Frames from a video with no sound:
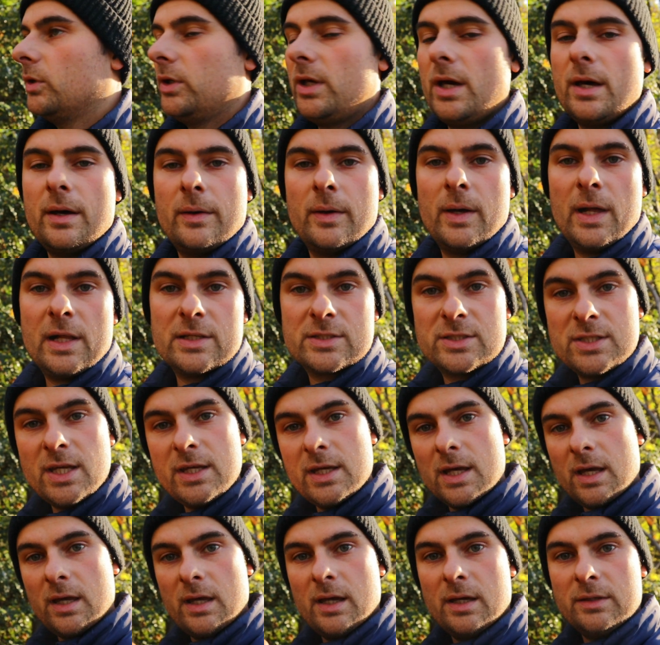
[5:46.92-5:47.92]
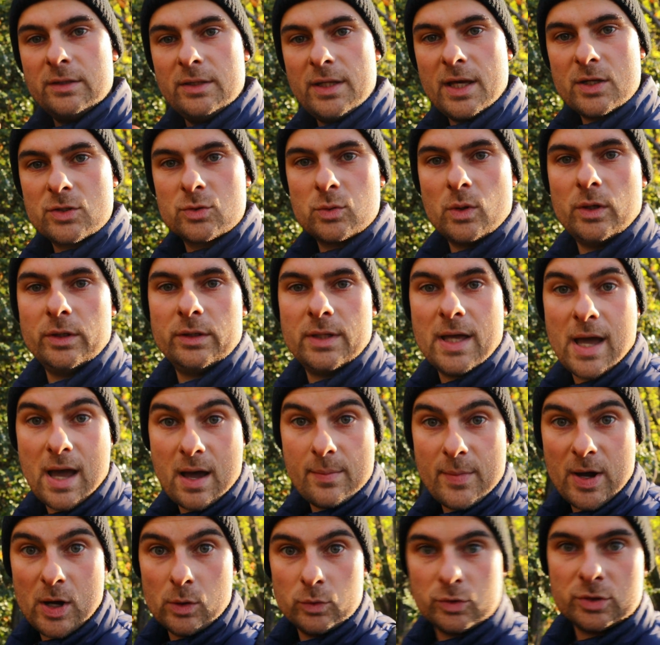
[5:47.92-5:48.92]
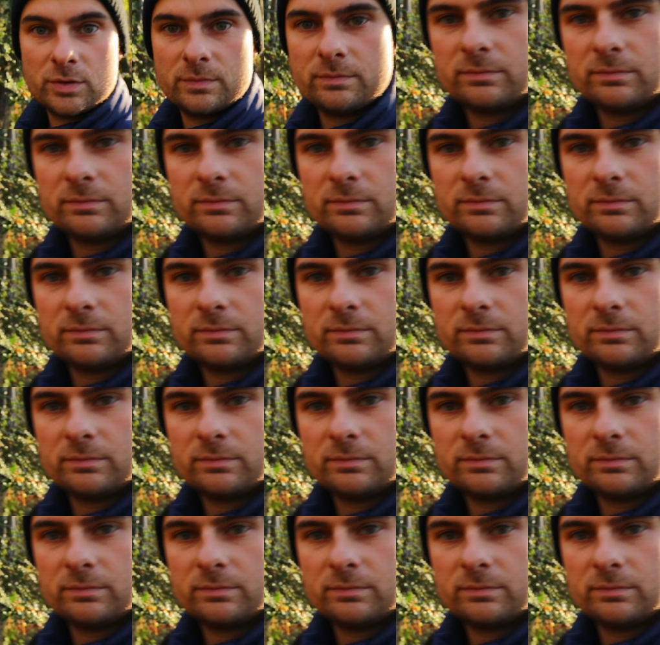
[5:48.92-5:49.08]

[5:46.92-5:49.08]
yeah, I'll see you in the next one. I'm out.